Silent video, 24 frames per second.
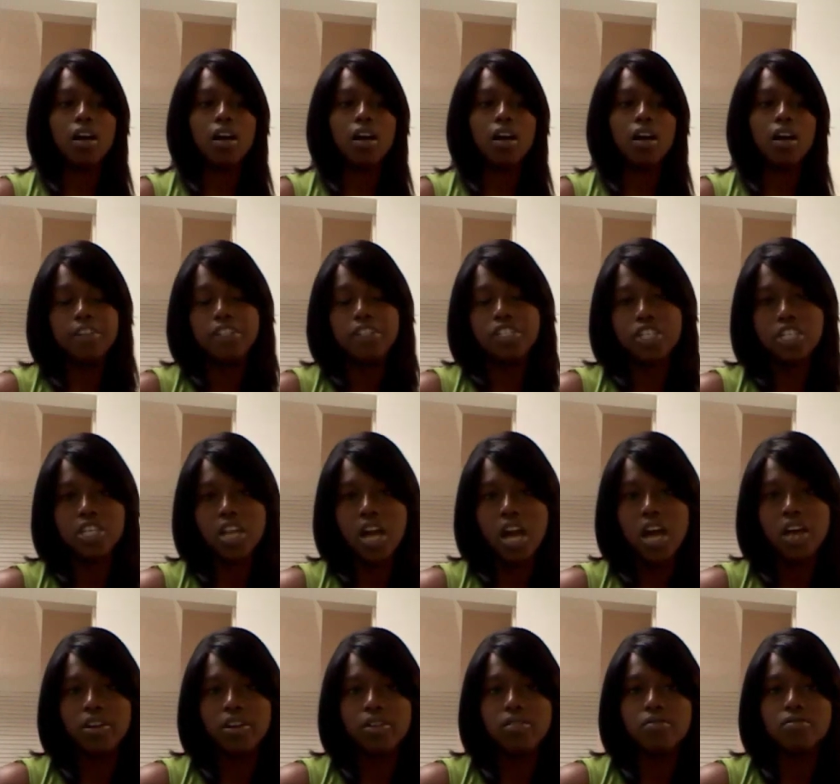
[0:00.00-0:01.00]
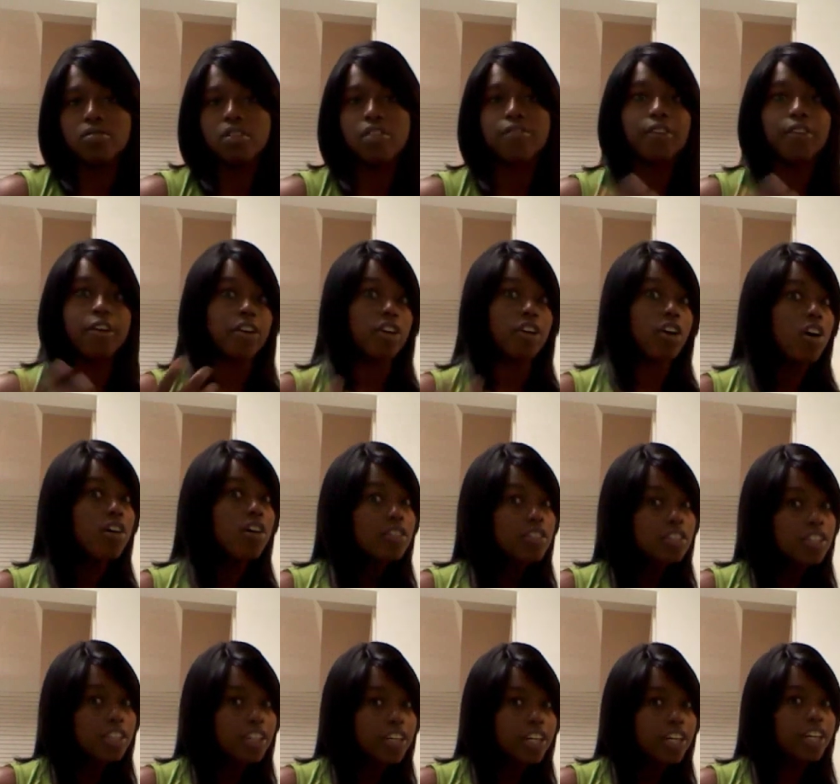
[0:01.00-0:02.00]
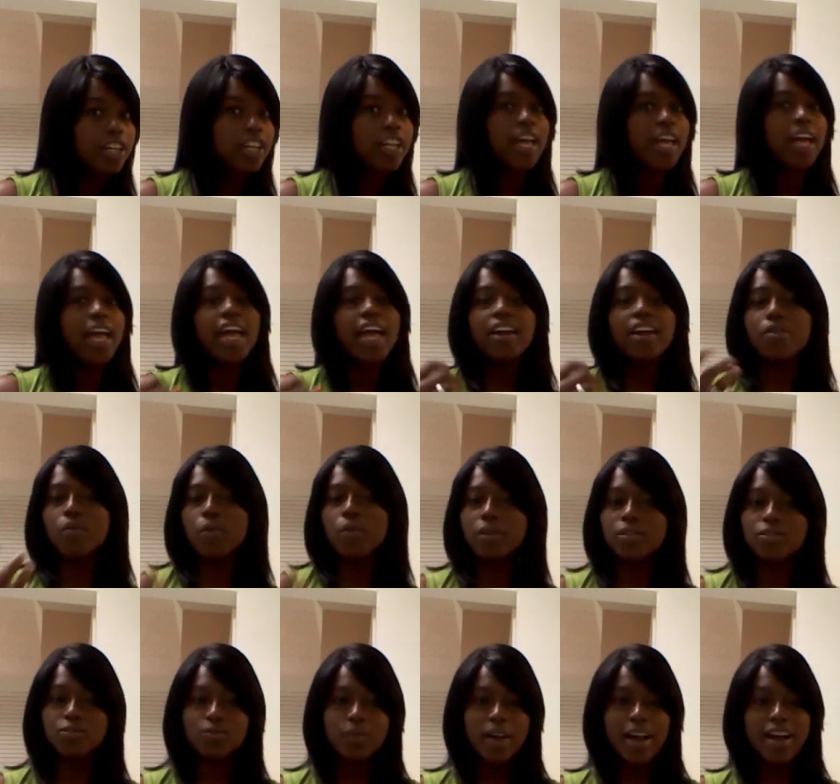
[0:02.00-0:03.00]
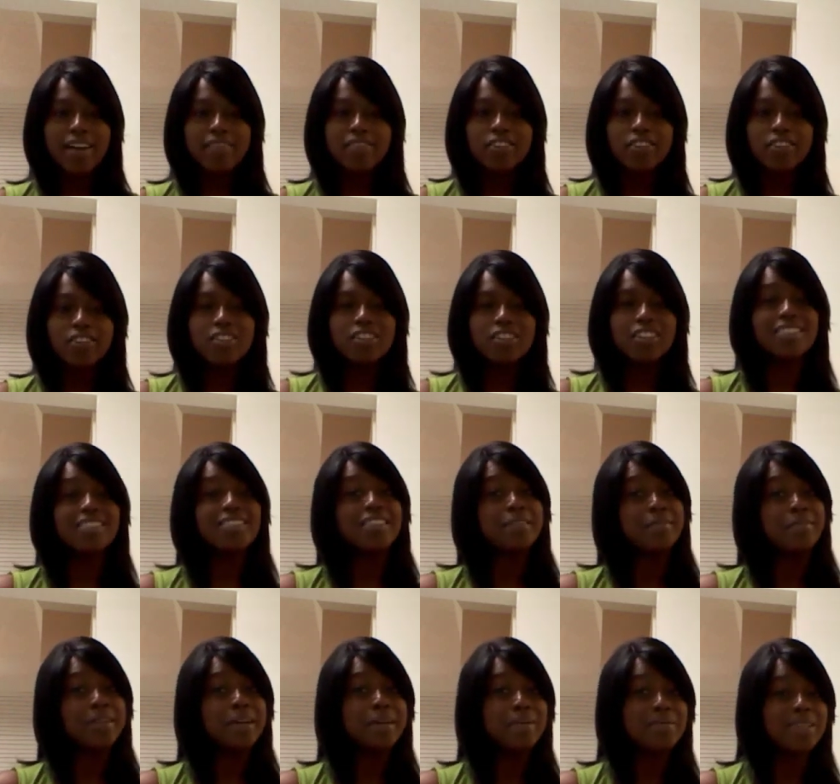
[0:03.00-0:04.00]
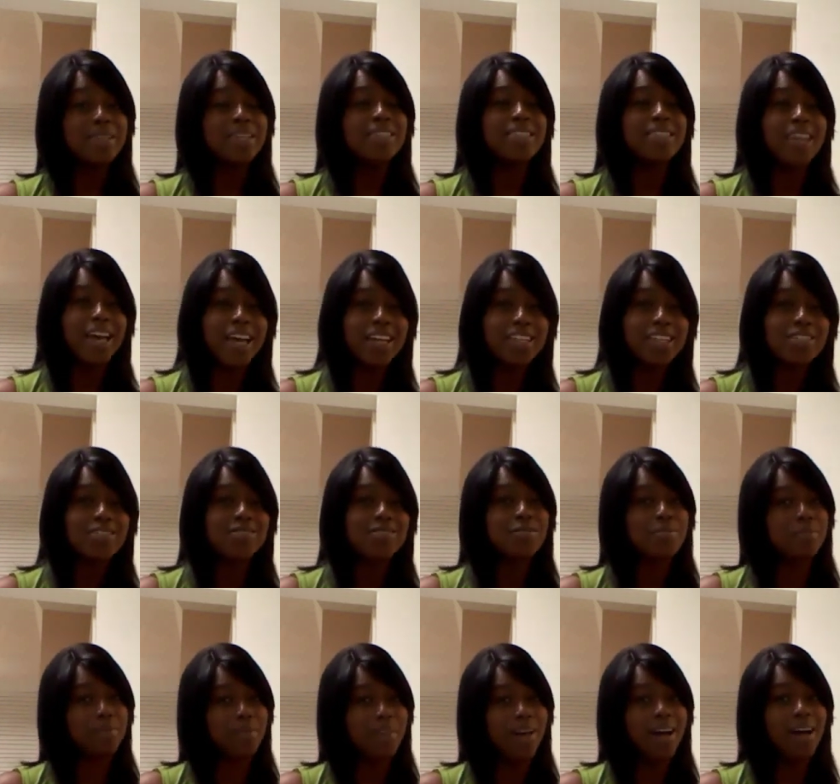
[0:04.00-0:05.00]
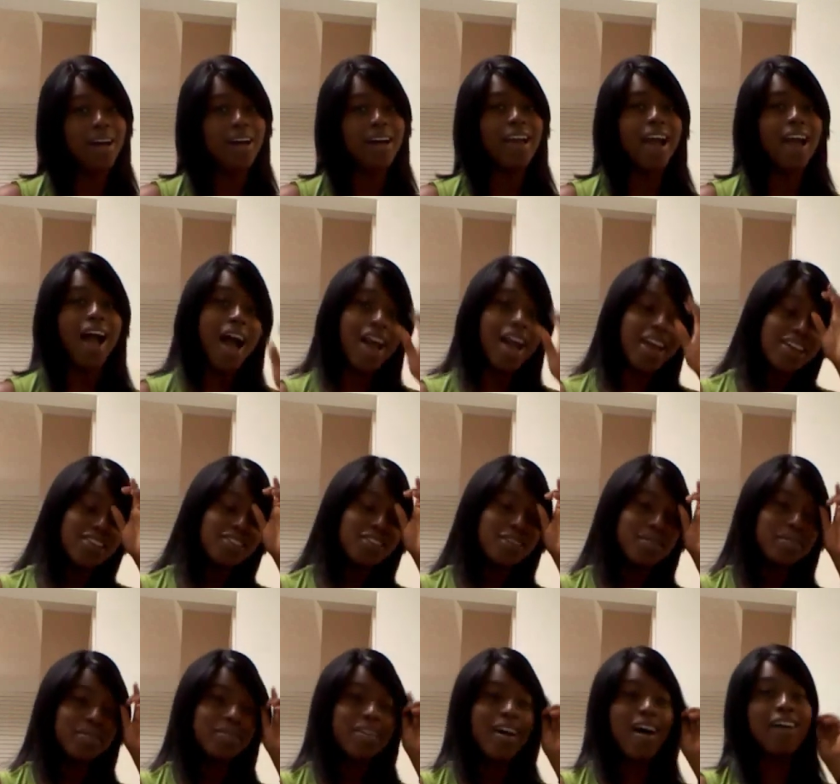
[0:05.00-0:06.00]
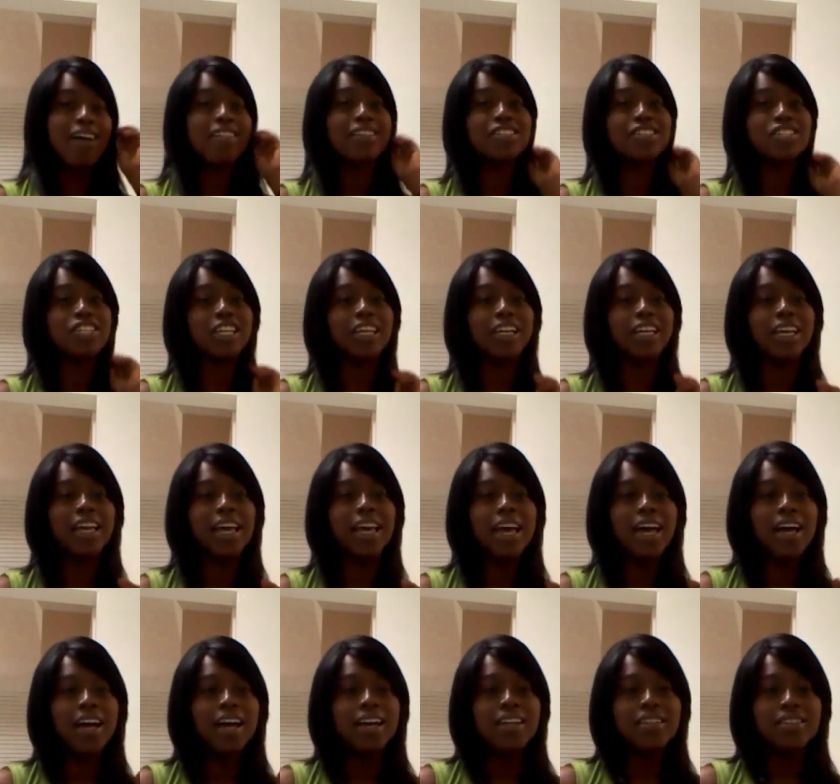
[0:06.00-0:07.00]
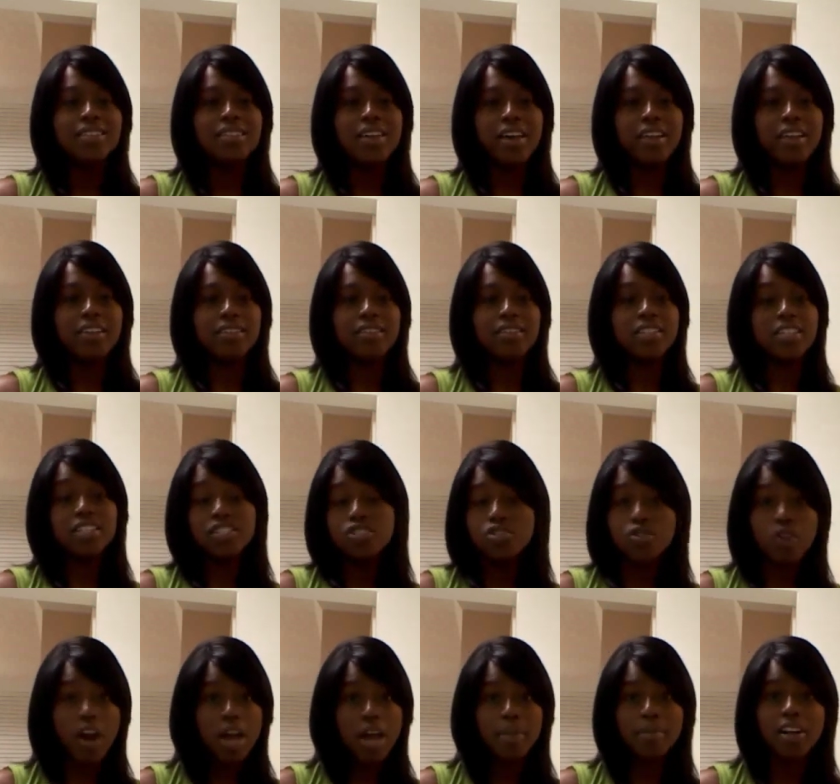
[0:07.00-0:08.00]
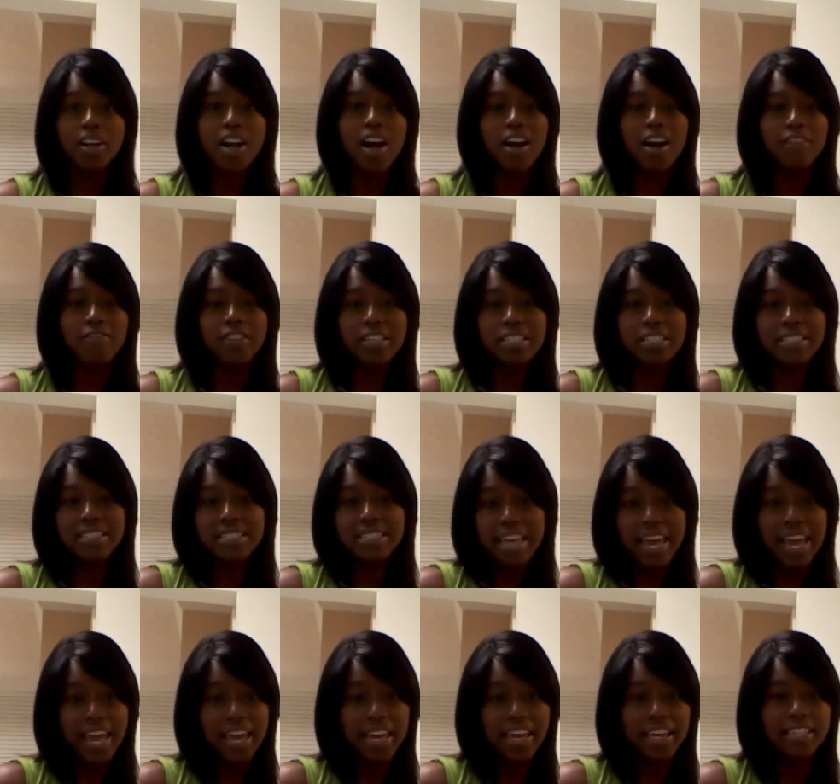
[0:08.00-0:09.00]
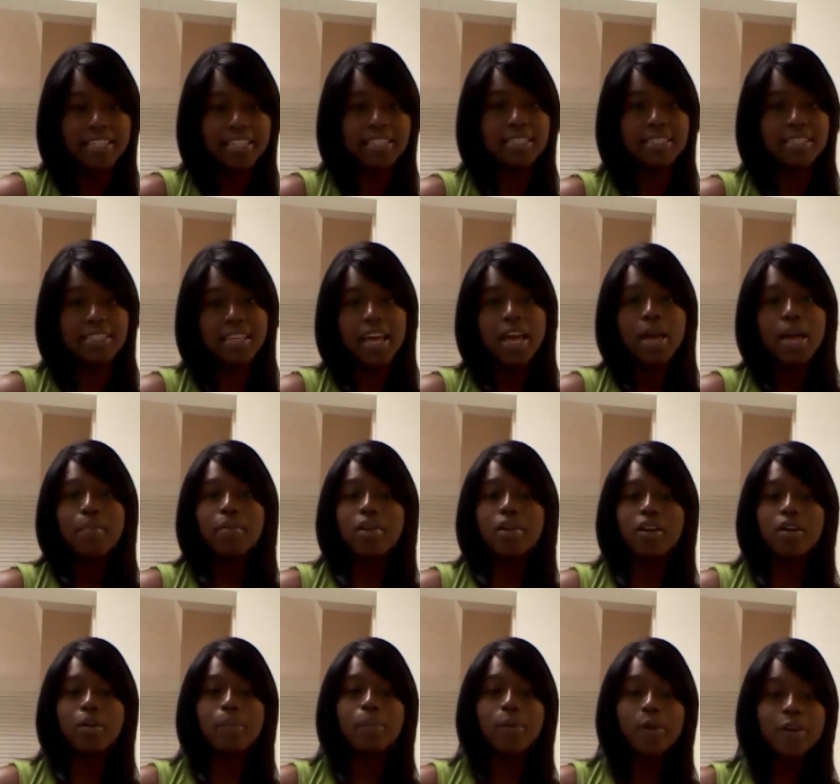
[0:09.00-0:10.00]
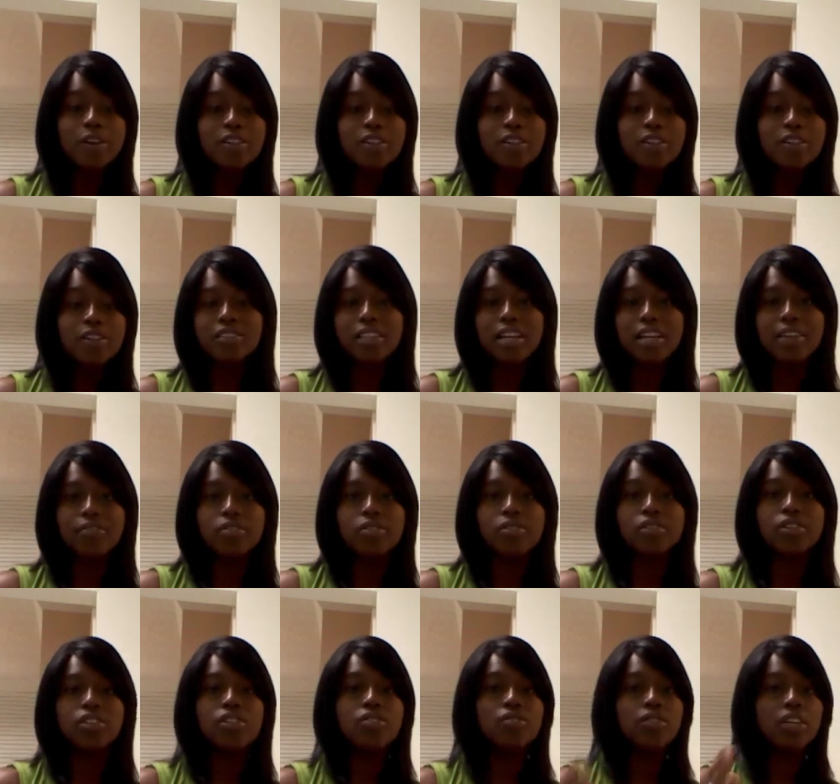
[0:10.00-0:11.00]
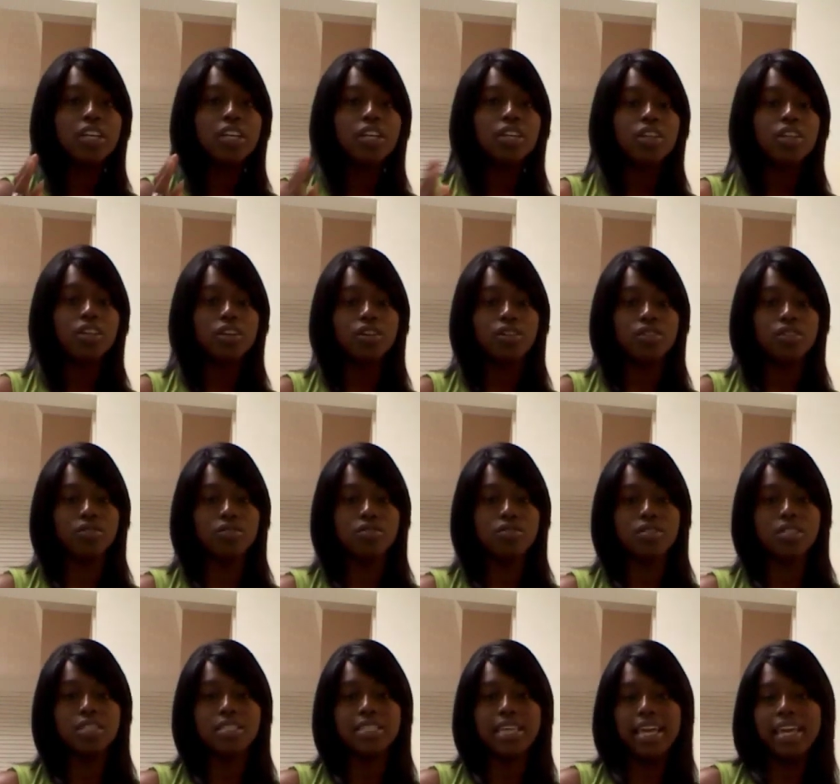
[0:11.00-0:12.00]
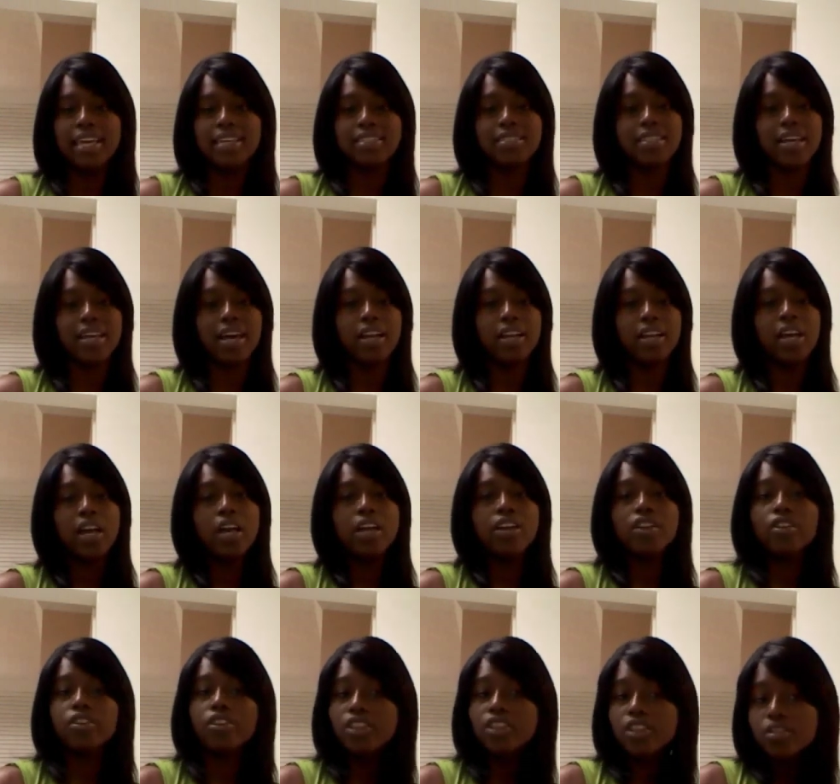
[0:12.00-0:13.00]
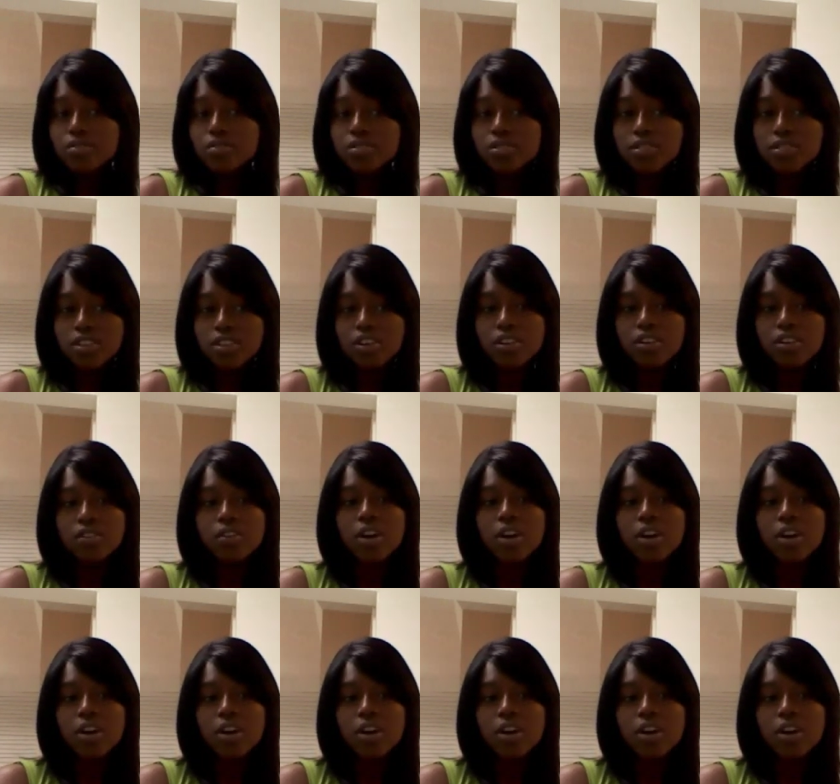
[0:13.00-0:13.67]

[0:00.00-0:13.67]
aficionados are very cultured and are well traveled, and sometimes they tend to apply high-end terminology and to describe a coffee's taste. But on a personal level, you can use the taste that you're used to